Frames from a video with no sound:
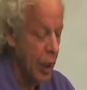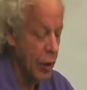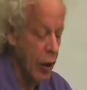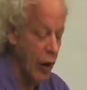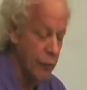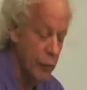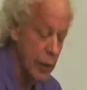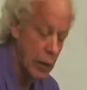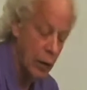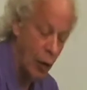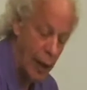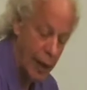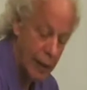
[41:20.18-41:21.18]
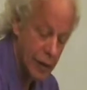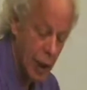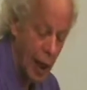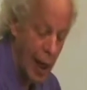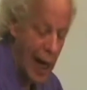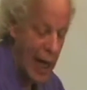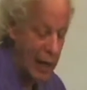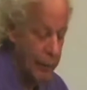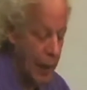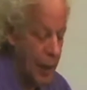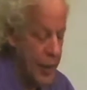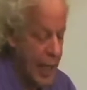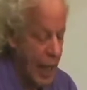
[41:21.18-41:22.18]
Government lawyers hired
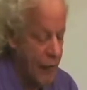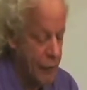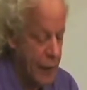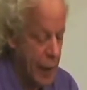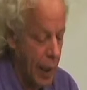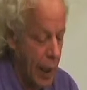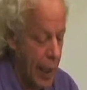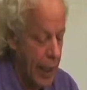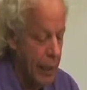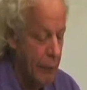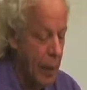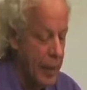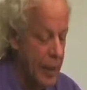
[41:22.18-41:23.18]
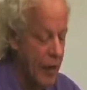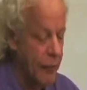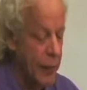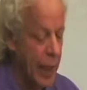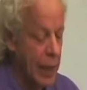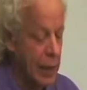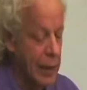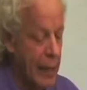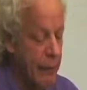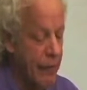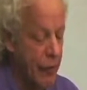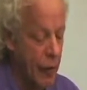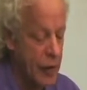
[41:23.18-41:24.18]
by the FBI
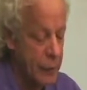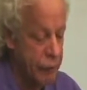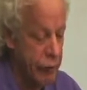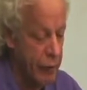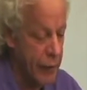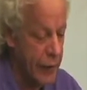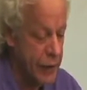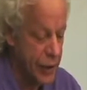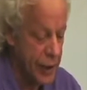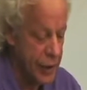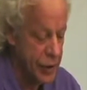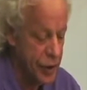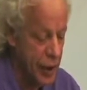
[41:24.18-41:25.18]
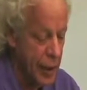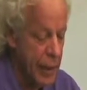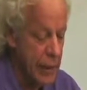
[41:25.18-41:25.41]
claimed various privileges,